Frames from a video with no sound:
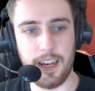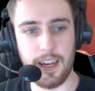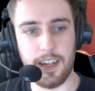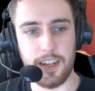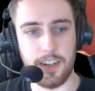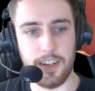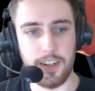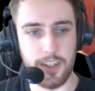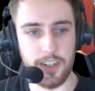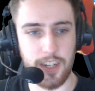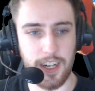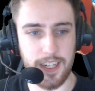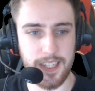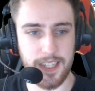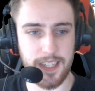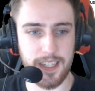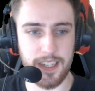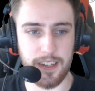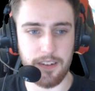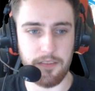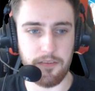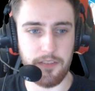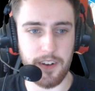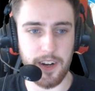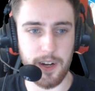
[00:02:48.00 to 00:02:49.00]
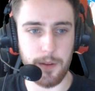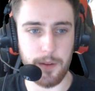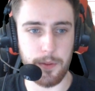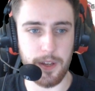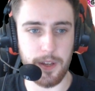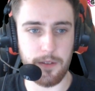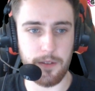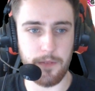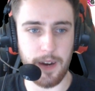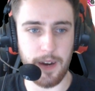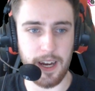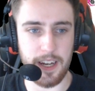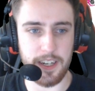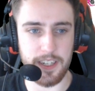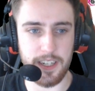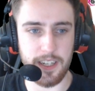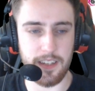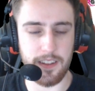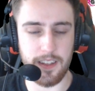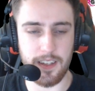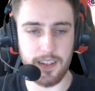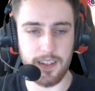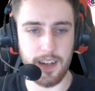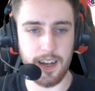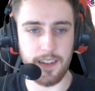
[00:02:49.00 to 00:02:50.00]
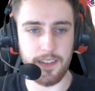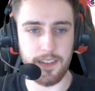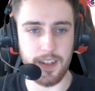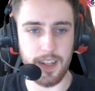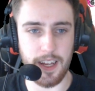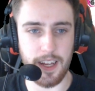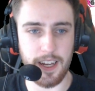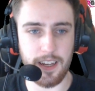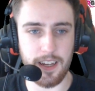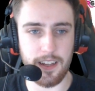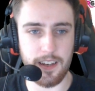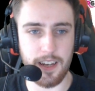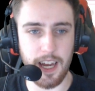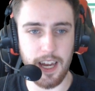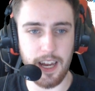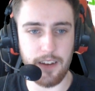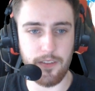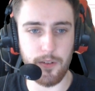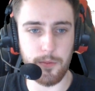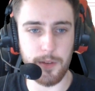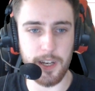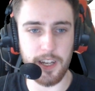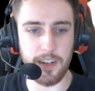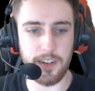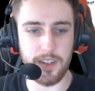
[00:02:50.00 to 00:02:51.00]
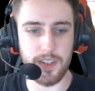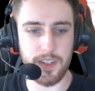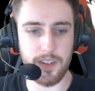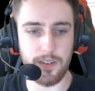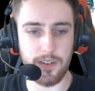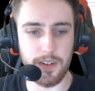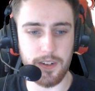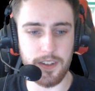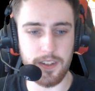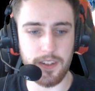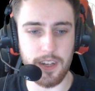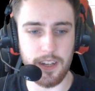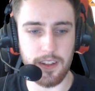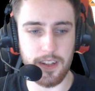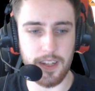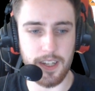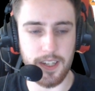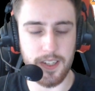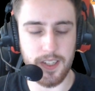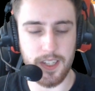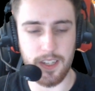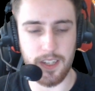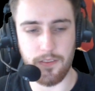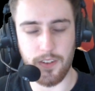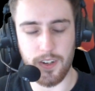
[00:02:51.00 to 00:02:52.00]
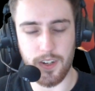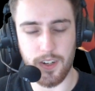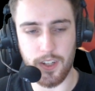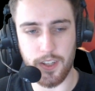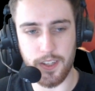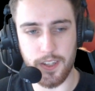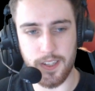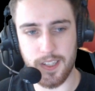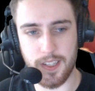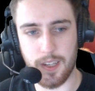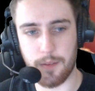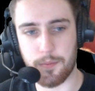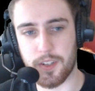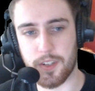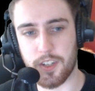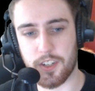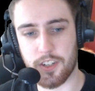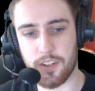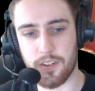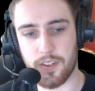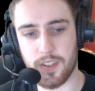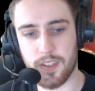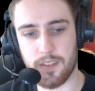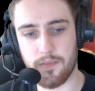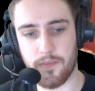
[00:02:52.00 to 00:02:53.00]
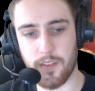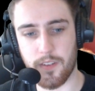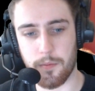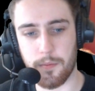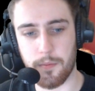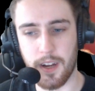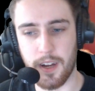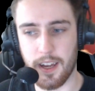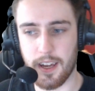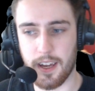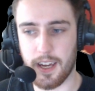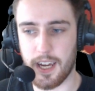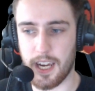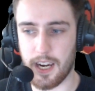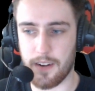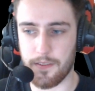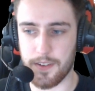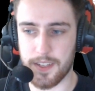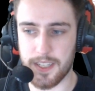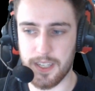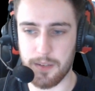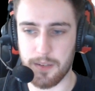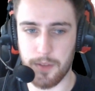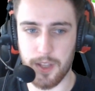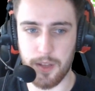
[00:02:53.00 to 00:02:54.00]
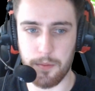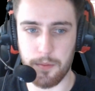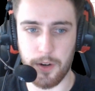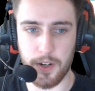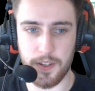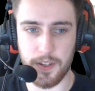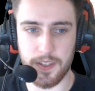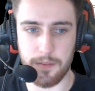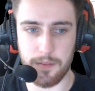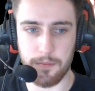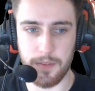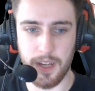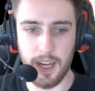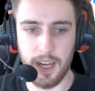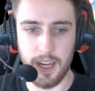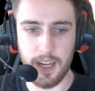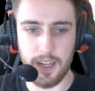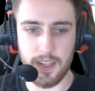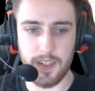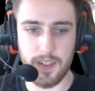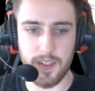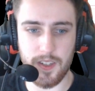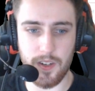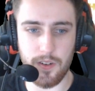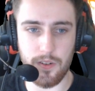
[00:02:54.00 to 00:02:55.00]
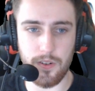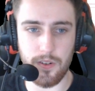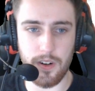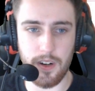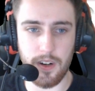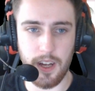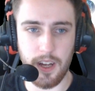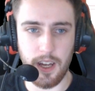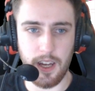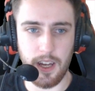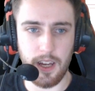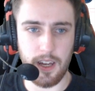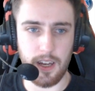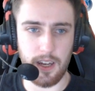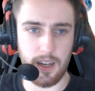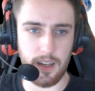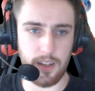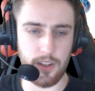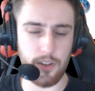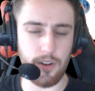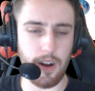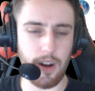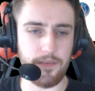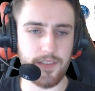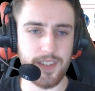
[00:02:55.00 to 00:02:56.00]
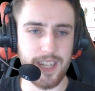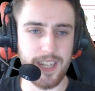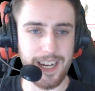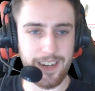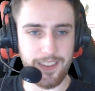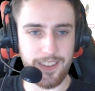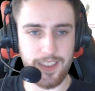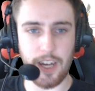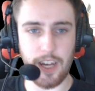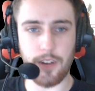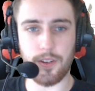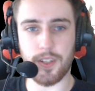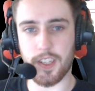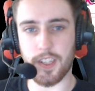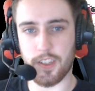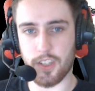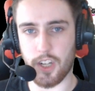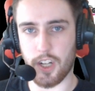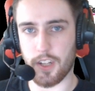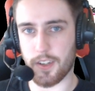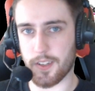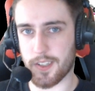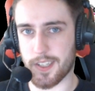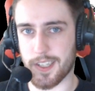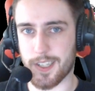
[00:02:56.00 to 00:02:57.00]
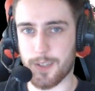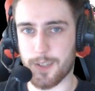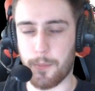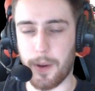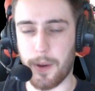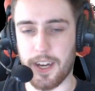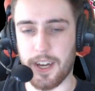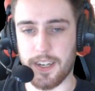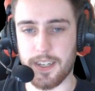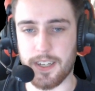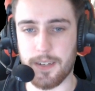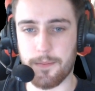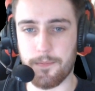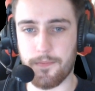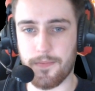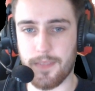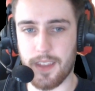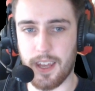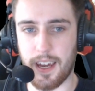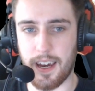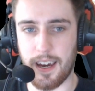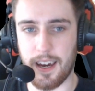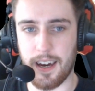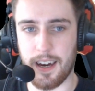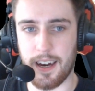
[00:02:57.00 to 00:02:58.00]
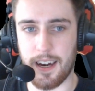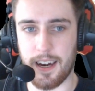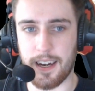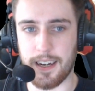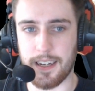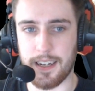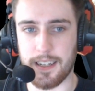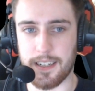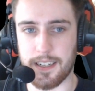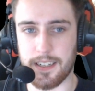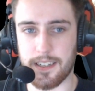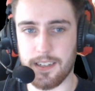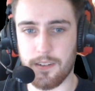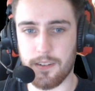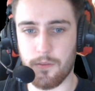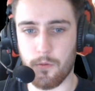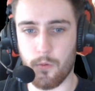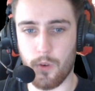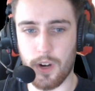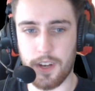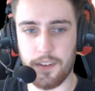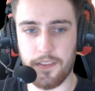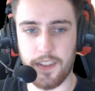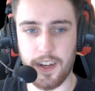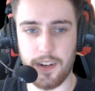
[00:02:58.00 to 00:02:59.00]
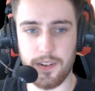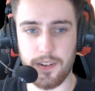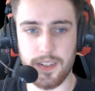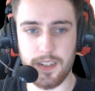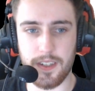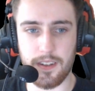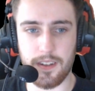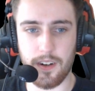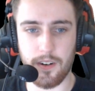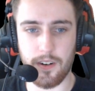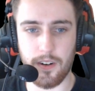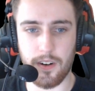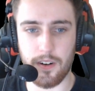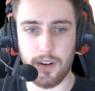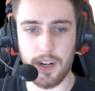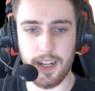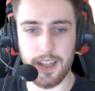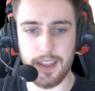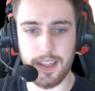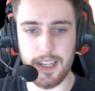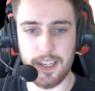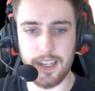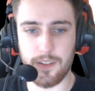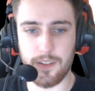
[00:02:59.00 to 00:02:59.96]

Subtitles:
Justin, Fairy Peak, Fashy, and the like. And everybody just going down the list, and you've got all the substitutes from every team at the bottom. So you have $10,000 to spend, and 1,000, or at least